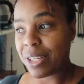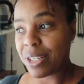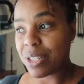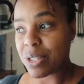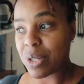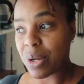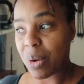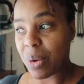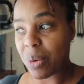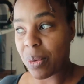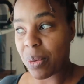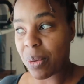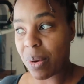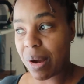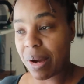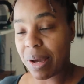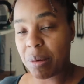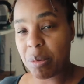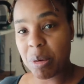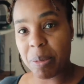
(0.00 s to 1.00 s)
So
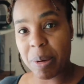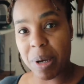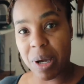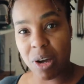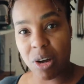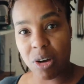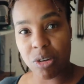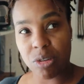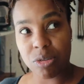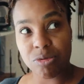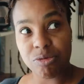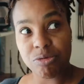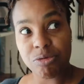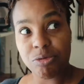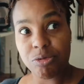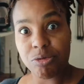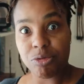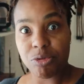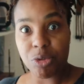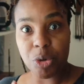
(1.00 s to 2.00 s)
I'm about
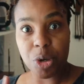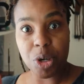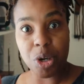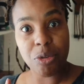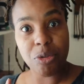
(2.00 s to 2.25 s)
3